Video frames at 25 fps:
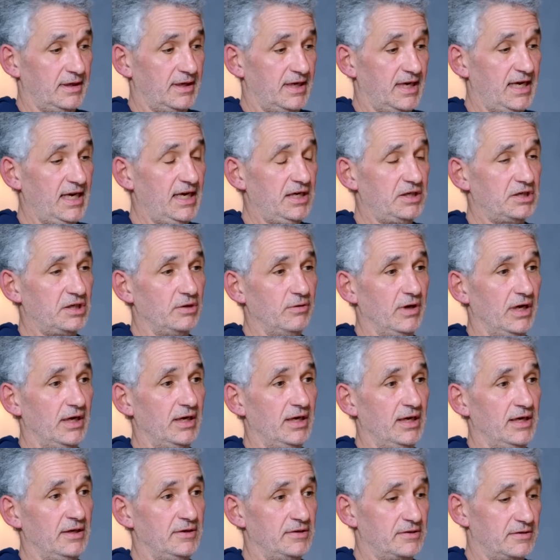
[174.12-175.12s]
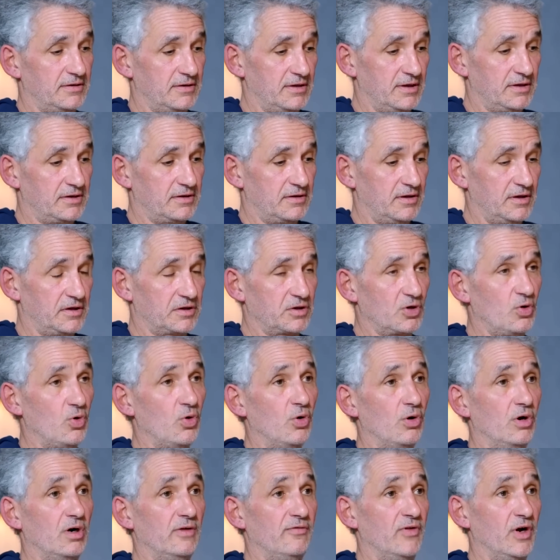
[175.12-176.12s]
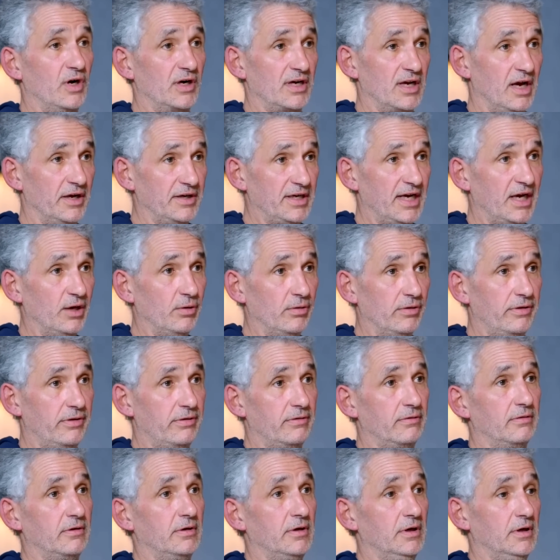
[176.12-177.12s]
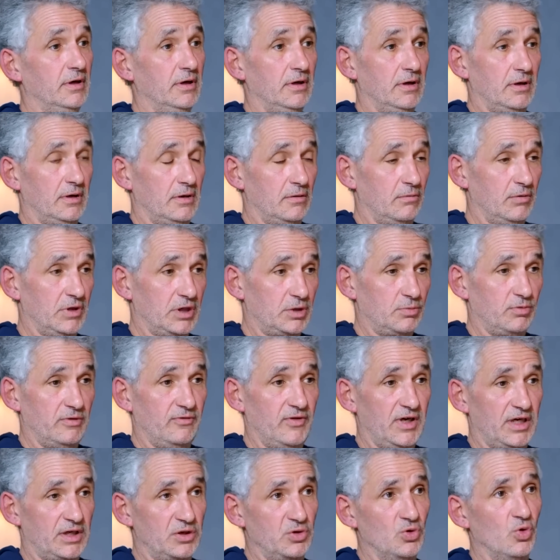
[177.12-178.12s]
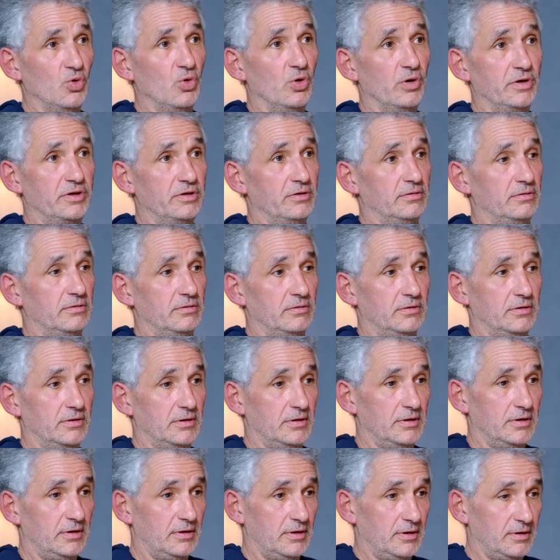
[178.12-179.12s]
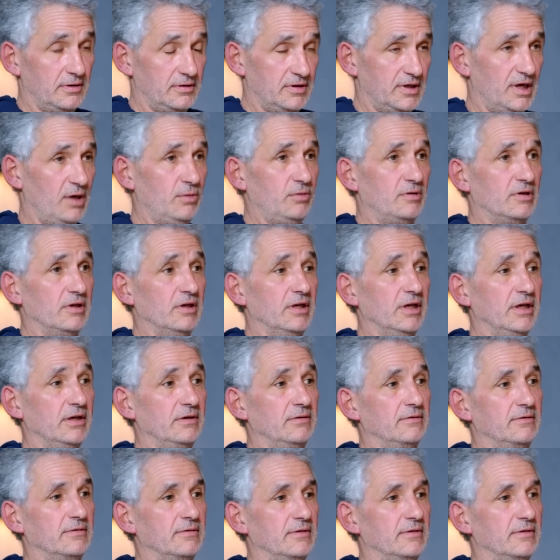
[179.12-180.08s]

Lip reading: key to it is this core of our gut health, which we've ignored totally.